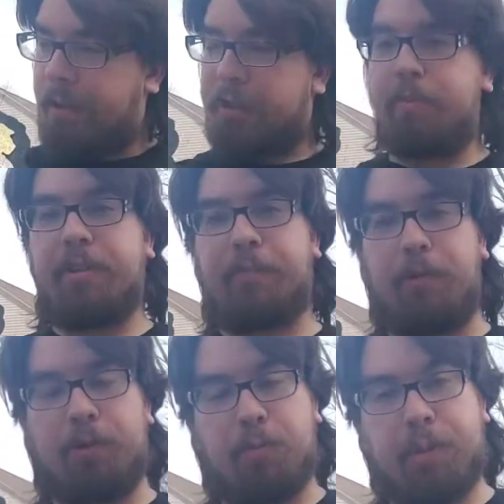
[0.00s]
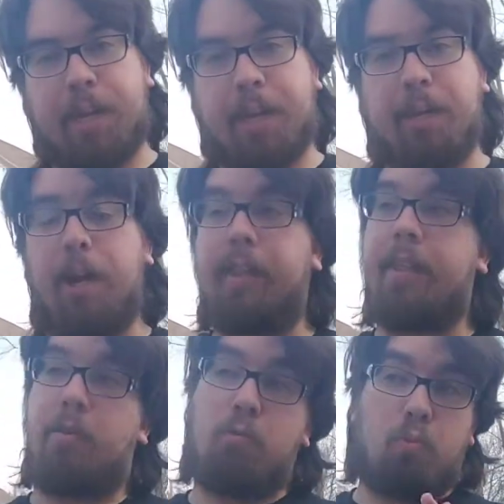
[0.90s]
was the first one that I got
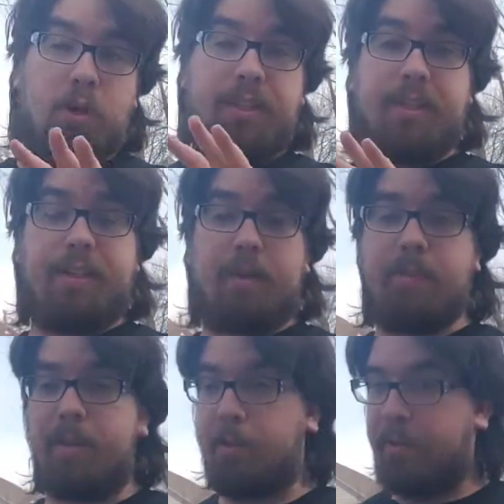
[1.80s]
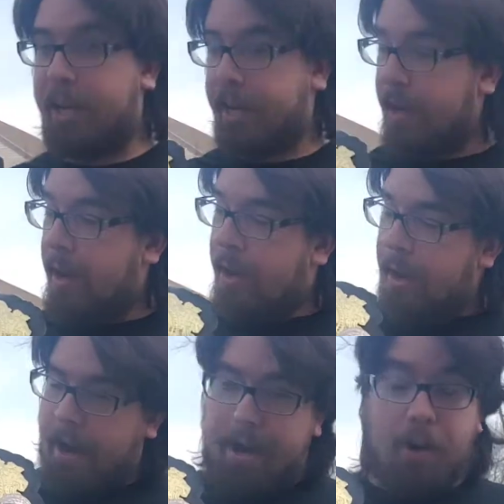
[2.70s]
that wasn't WWE,
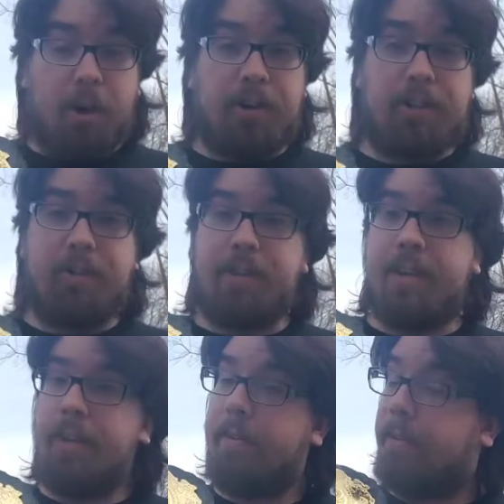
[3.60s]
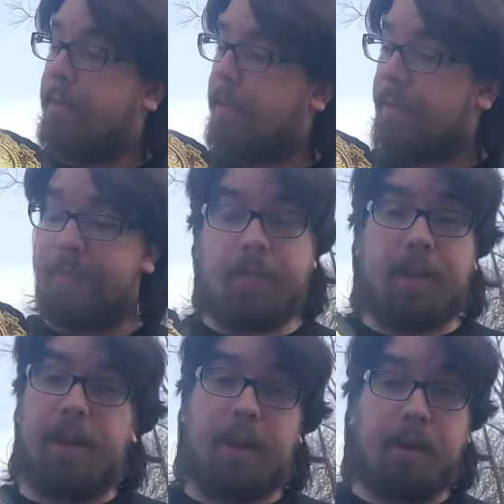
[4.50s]
and honestly,
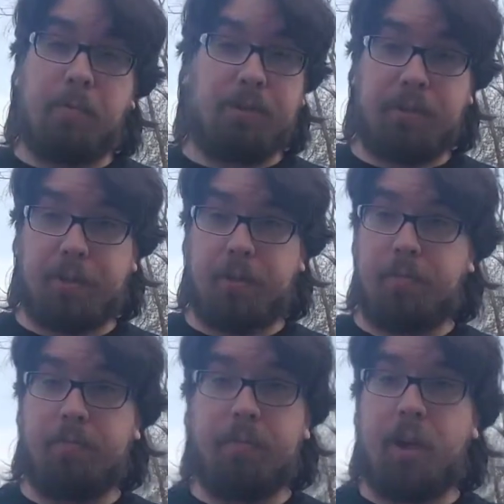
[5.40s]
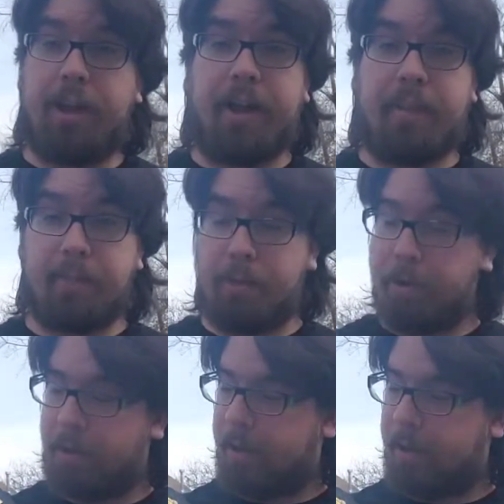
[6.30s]
it was a knock out of the park.